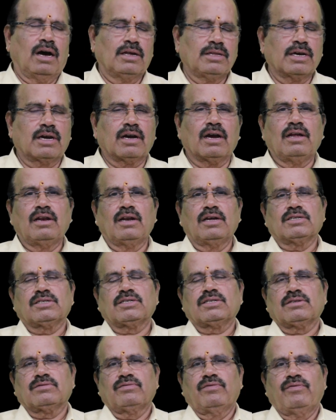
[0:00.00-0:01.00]
Adi
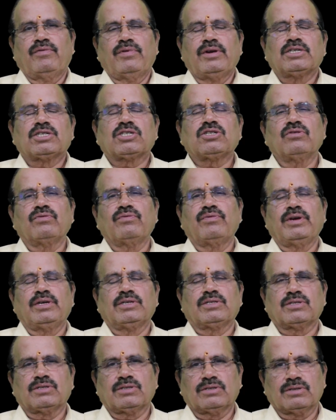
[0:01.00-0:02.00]
Kailash face to
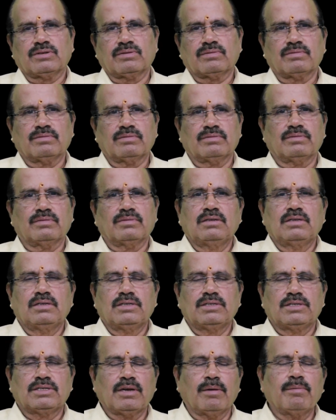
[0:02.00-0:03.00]
face.
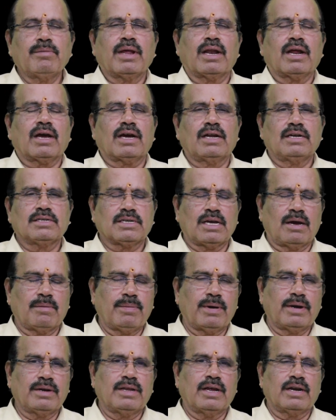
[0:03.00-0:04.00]
Some miracles
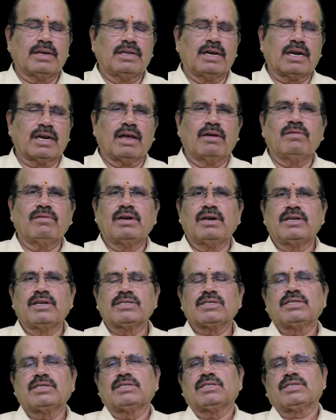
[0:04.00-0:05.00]
happened there that I will
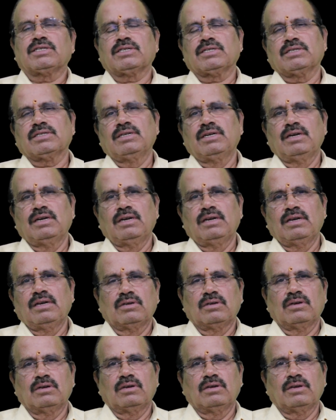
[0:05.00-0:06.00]
discuss
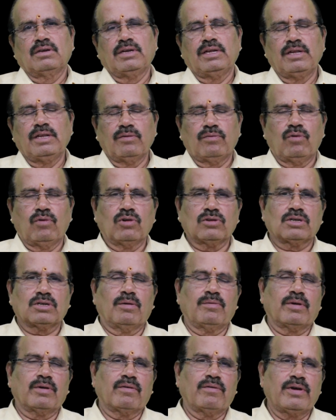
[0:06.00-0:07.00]
in the
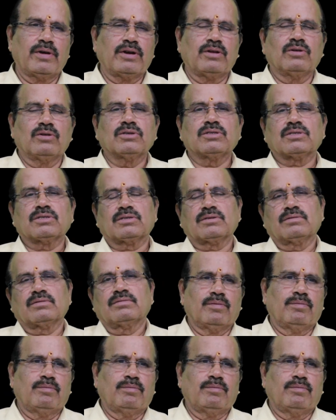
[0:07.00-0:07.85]
forthcoming videos.